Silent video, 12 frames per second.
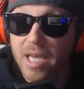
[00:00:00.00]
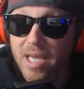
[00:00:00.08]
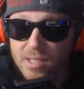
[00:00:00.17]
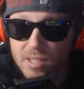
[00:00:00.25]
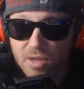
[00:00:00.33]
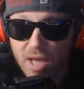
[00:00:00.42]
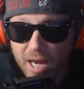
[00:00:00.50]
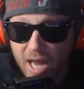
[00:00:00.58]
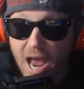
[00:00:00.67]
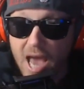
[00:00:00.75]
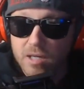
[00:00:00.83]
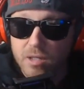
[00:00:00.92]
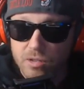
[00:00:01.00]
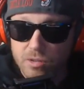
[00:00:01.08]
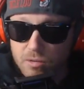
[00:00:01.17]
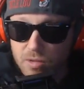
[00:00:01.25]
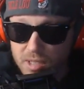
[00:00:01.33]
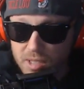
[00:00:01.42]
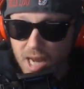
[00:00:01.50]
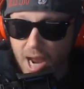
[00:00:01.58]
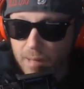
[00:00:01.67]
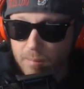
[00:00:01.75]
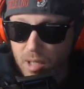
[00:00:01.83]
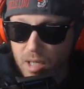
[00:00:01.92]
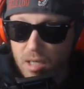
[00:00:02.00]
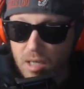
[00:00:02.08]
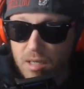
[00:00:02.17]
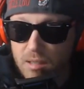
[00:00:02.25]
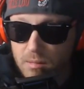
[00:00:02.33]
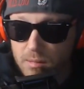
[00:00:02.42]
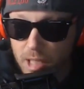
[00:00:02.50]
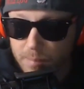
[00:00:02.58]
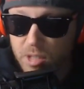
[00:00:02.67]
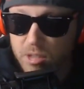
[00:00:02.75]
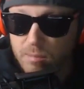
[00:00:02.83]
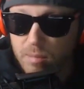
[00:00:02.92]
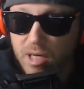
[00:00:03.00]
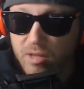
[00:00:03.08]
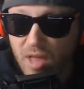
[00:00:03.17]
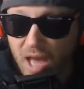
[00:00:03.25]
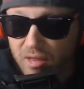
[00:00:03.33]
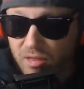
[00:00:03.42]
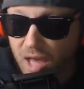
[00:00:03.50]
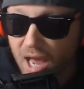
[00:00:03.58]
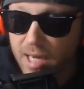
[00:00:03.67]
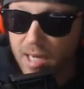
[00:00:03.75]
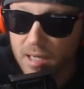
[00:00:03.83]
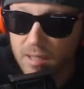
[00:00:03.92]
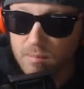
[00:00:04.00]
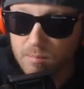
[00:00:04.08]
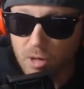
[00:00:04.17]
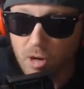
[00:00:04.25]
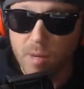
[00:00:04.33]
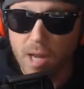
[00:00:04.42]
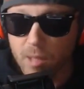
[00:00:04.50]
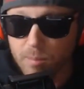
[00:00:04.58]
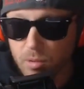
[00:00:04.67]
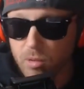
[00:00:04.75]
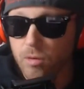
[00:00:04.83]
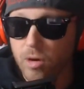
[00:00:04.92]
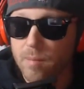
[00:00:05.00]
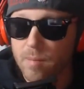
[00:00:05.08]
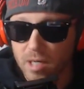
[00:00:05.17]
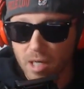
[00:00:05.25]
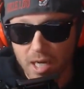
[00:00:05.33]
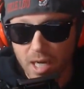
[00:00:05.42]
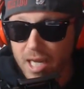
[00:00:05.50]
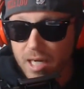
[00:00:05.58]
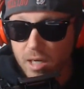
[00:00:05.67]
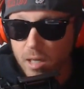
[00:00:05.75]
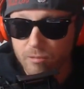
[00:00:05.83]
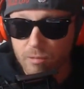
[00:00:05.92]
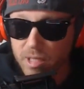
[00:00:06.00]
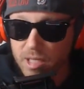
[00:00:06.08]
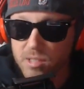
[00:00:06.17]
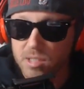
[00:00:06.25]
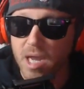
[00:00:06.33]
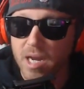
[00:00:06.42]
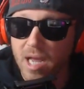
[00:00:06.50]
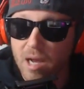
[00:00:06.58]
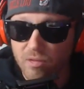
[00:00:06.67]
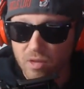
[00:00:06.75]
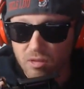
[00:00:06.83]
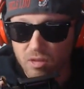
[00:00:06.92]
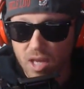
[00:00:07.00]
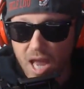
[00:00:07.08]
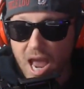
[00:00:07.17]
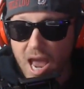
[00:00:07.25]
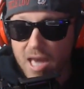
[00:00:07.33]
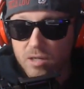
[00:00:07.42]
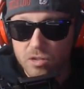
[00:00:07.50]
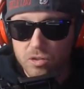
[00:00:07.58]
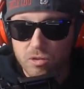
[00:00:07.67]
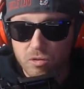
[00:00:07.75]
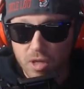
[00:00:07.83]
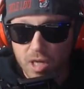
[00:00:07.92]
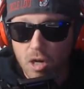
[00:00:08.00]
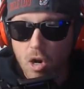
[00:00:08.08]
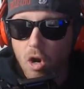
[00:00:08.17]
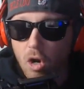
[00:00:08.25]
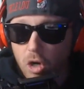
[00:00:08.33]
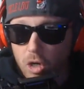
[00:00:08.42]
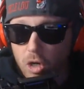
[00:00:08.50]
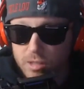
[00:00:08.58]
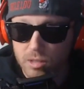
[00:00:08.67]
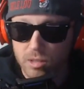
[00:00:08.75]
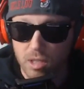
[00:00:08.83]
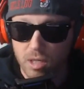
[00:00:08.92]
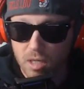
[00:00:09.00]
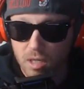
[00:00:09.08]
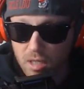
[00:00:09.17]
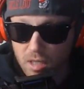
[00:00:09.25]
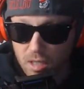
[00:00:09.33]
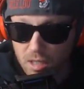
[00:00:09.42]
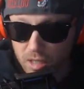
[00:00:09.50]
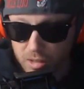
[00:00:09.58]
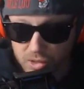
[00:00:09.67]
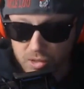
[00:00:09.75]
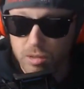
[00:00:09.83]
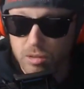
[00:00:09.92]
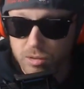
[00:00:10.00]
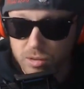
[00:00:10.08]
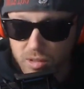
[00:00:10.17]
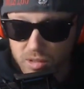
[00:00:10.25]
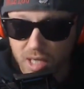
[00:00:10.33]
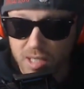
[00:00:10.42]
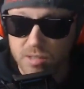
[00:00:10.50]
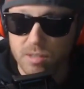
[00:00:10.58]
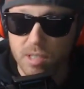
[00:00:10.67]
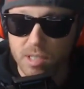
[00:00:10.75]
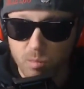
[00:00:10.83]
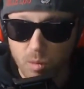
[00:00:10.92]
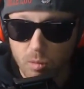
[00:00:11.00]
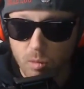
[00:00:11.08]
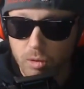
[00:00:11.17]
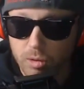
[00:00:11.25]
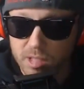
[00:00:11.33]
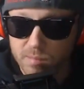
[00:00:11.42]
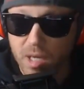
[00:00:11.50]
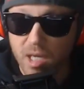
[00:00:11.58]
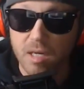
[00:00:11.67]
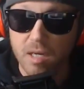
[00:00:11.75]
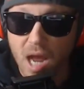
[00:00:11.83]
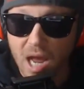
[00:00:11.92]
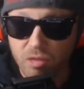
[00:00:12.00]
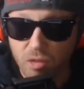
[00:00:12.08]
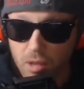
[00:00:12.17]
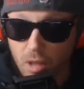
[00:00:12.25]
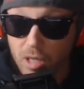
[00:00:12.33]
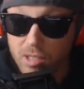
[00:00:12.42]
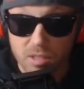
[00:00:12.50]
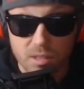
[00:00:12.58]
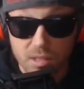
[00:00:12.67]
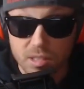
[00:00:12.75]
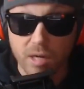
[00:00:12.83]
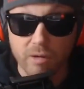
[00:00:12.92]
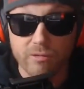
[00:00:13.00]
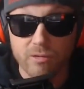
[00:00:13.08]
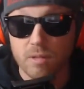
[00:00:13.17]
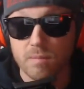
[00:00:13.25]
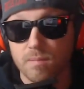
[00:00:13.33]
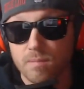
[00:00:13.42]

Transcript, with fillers: It's that attitude that's got to be nipped in the bud. That that can permeate a program and, and eat it up from the inside out. The the attitude that caused us to lose to Texas is what worries me, not the loss itself.